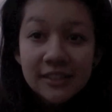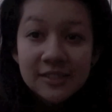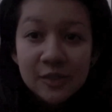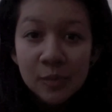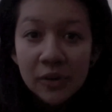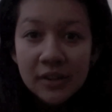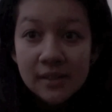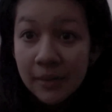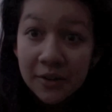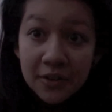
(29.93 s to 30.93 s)
It's no point
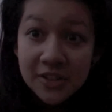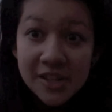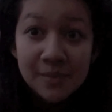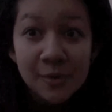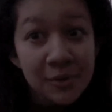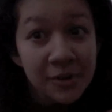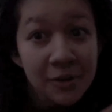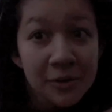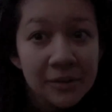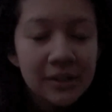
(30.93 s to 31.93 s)
because I might go to the gym.
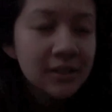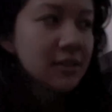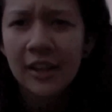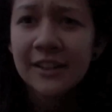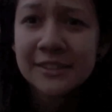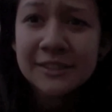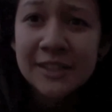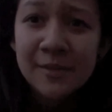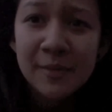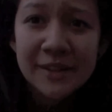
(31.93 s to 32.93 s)
Woohoo! Yeah, so I'll
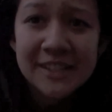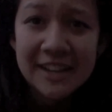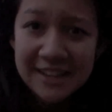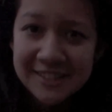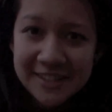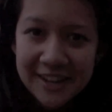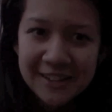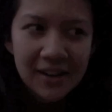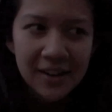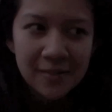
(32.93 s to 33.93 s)
tell you about my day yesterday.
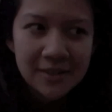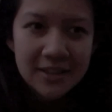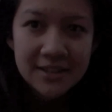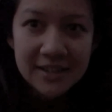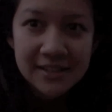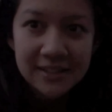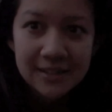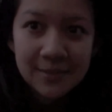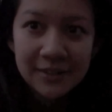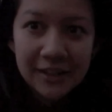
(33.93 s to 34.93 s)
I went to the Teens
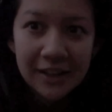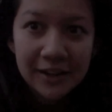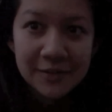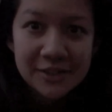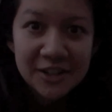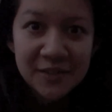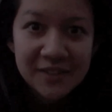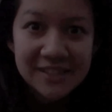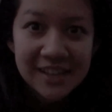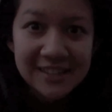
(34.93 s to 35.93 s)
Club and I was
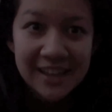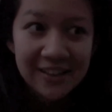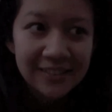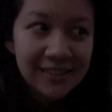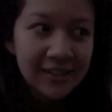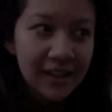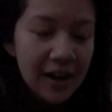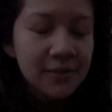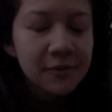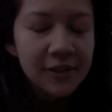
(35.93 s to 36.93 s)
nervous as hell.
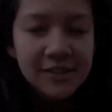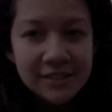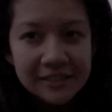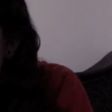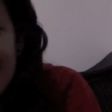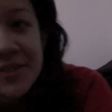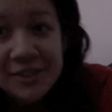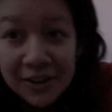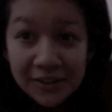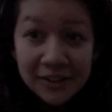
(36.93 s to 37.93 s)
At first, I was
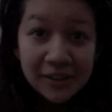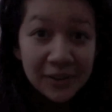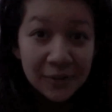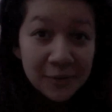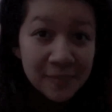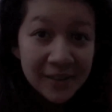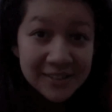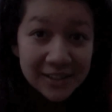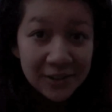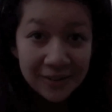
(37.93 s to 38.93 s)
not gonna go
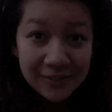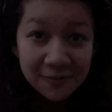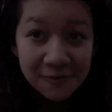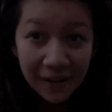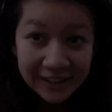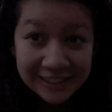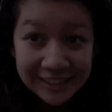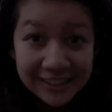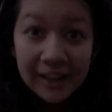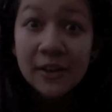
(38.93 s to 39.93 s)
because I couldn't find
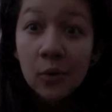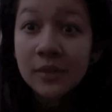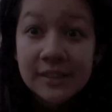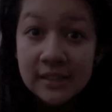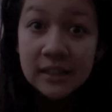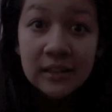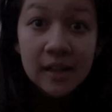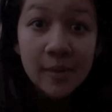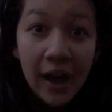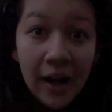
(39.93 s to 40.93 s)
it. I could only see
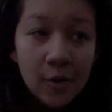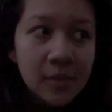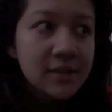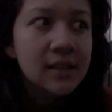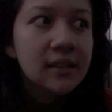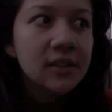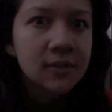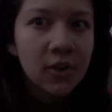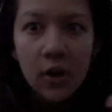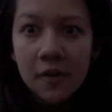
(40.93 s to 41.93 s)
Club How because the
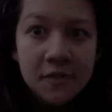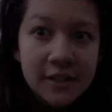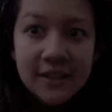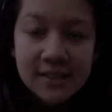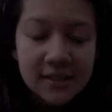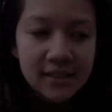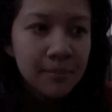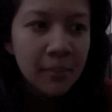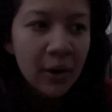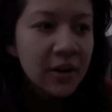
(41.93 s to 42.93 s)
loft isn't
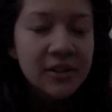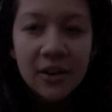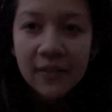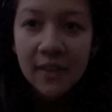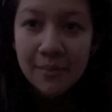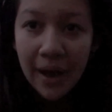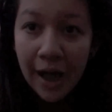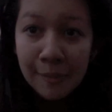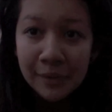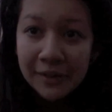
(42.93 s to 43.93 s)
marked on the
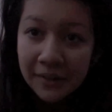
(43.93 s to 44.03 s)
map.